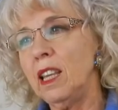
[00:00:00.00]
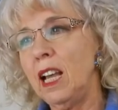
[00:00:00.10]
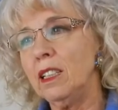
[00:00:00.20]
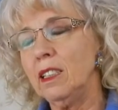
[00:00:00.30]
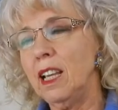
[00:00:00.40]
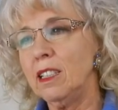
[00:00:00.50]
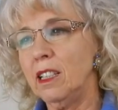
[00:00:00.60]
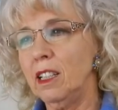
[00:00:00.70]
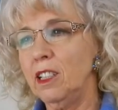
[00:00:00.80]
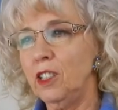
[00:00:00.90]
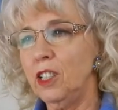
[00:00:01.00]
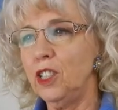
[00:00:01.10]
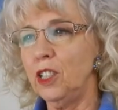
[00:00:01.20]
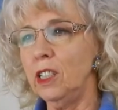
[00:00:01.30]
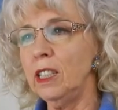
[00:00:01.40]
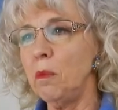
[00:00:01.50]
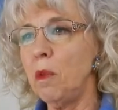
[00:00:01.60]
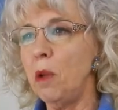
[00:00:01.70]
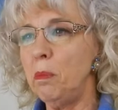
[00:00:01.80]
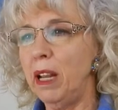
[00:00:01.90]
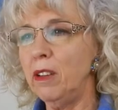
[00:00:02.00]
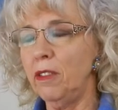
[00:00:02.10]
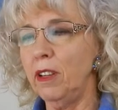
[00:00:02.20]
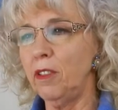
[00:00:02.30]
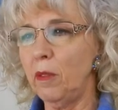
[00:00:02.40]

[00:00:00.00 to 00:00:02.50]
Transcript: that has a condition that might benefit